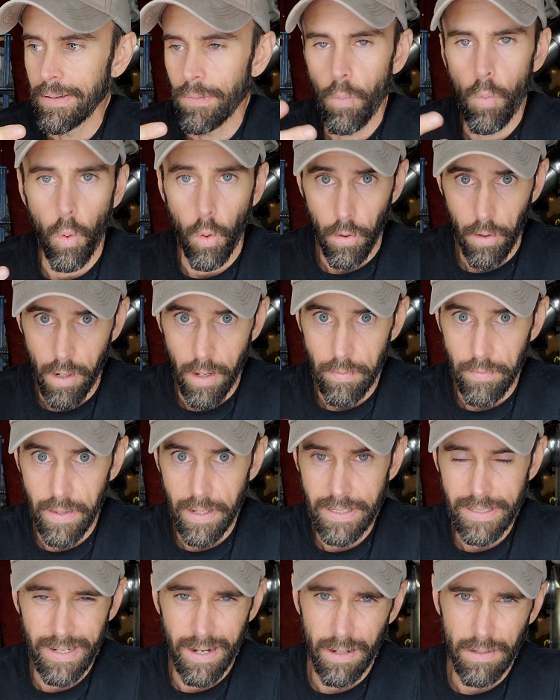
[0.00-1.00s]
work on
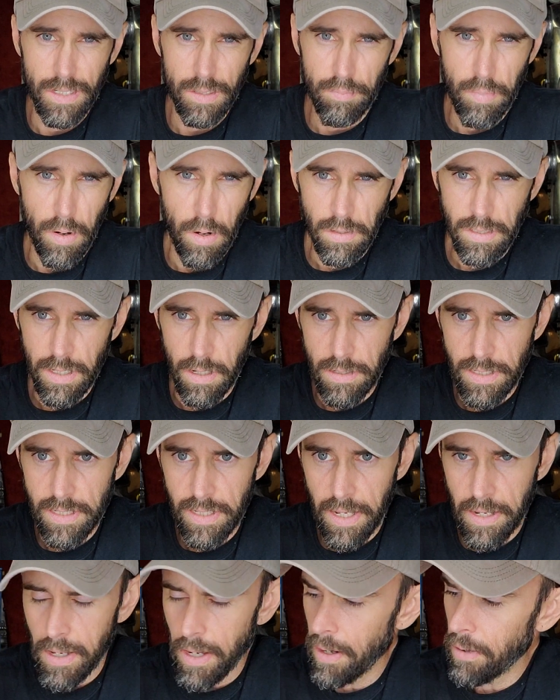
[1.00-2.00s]
this. And I'll just post those as
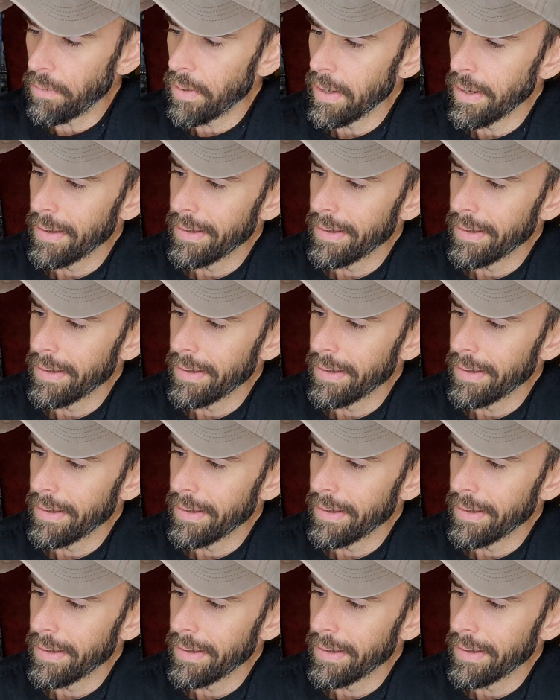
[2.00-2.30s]
I go.